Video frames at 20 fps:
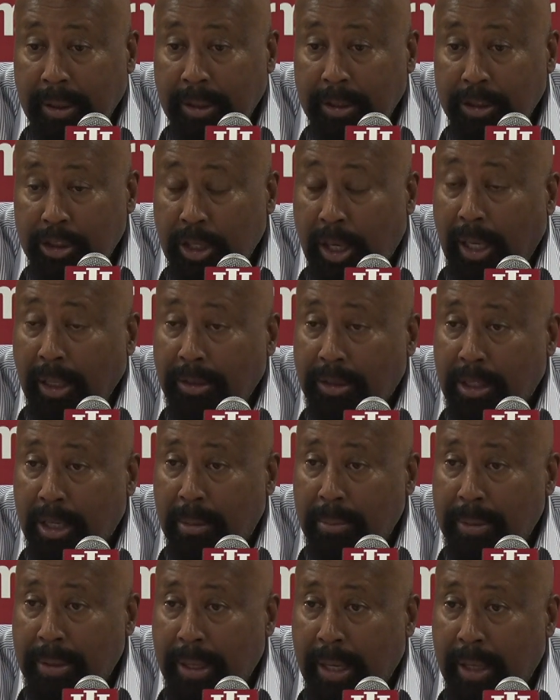shots
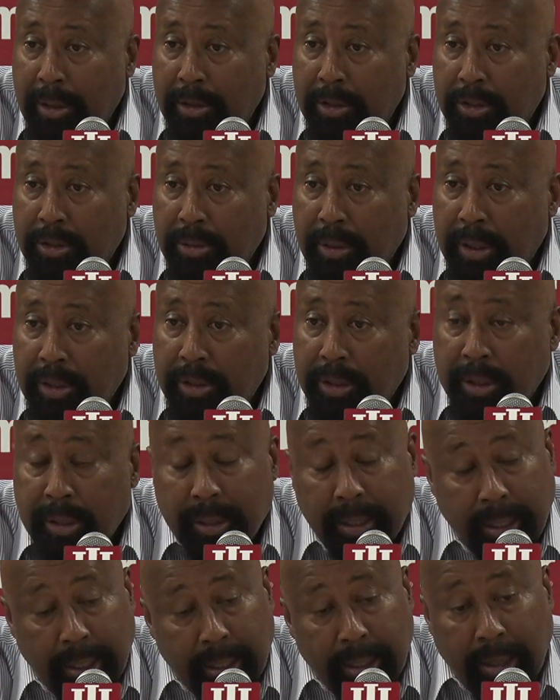coming down the stretch. And
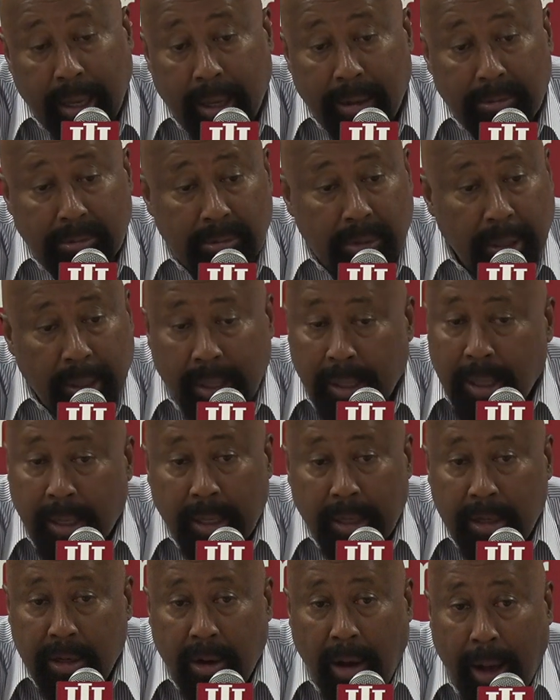again, I,
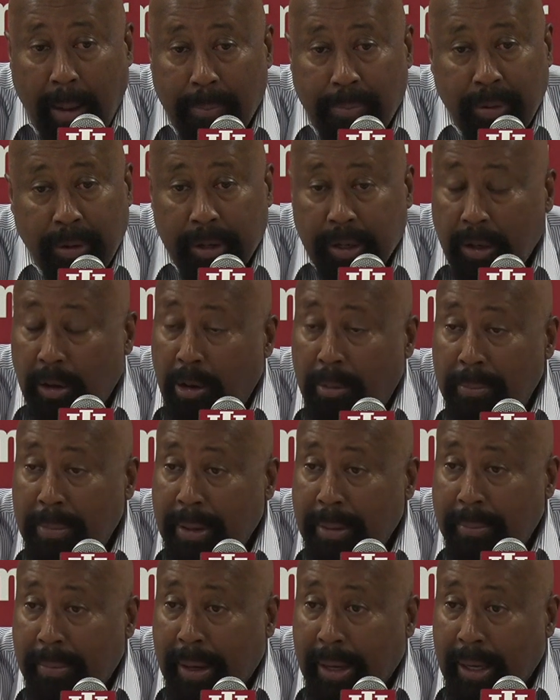you know, I put it on
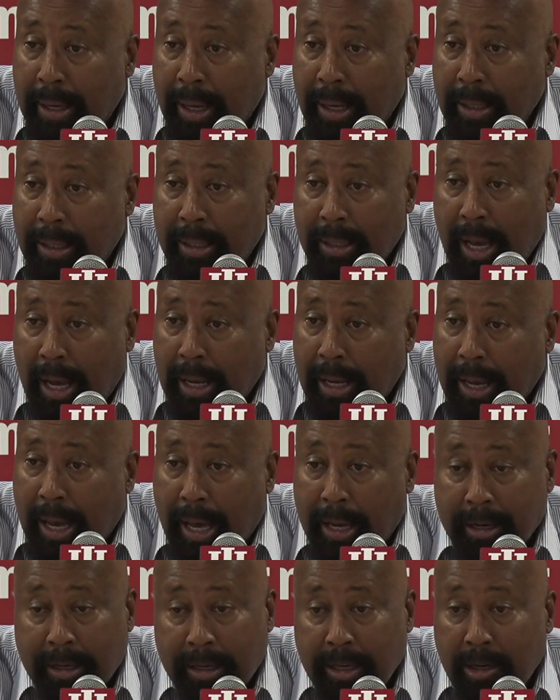me, man. I, I
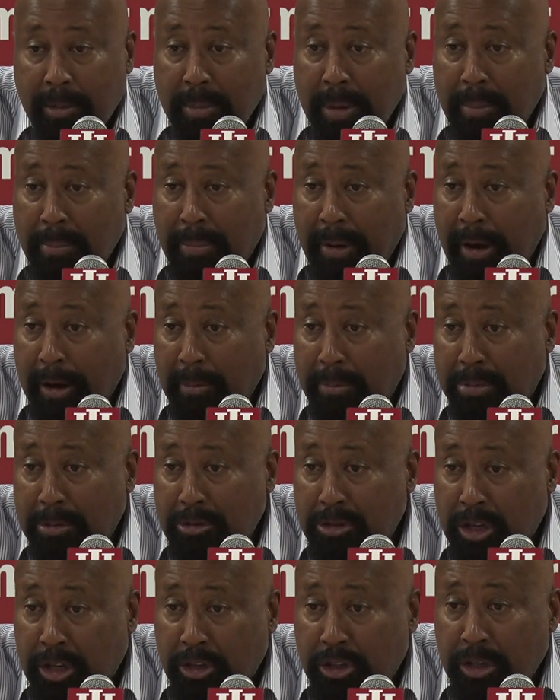got to get them in better
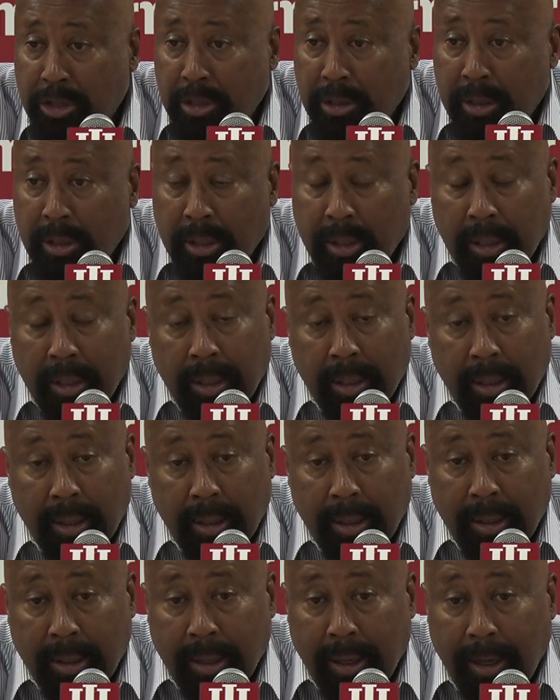position.
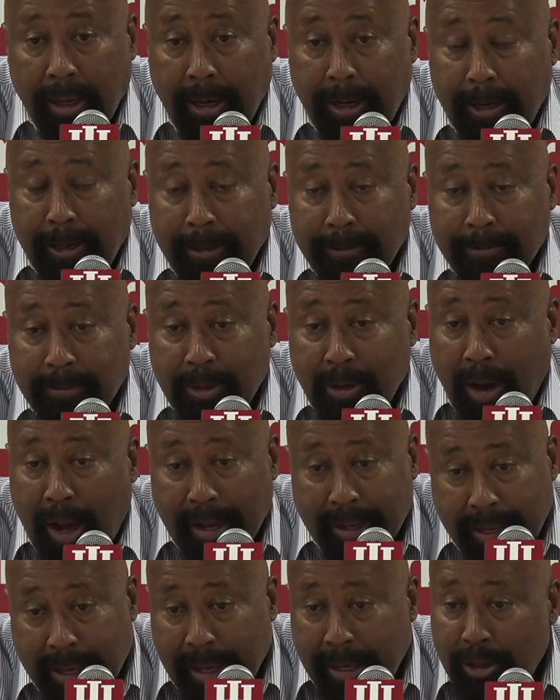Uh, you know,
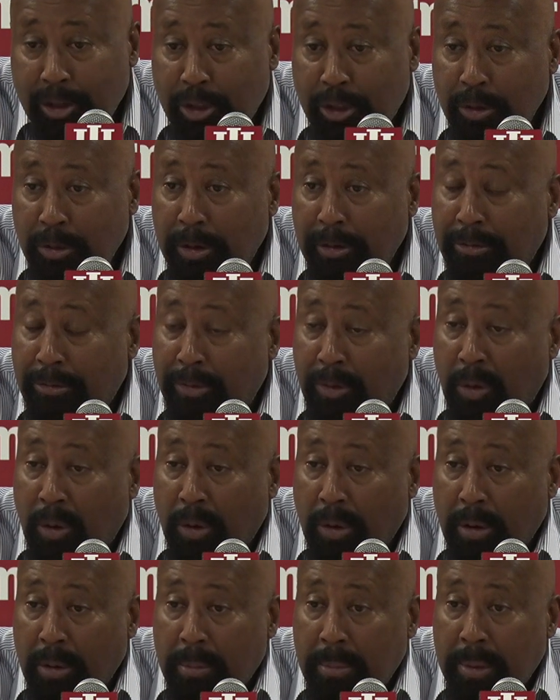I can't shoot it
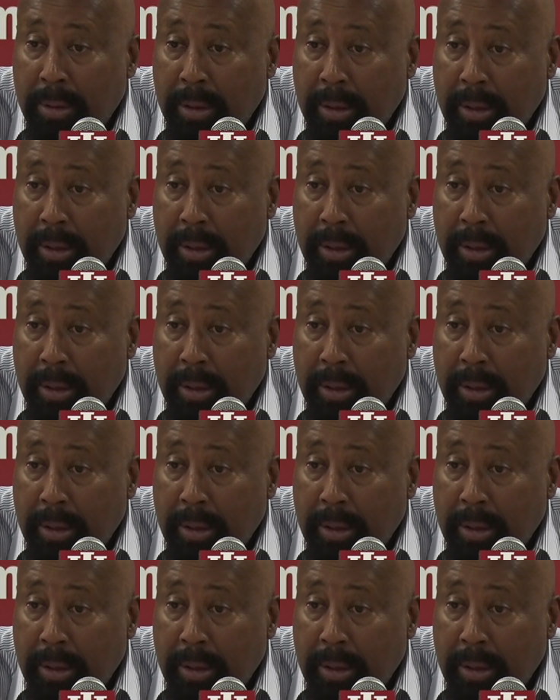for them,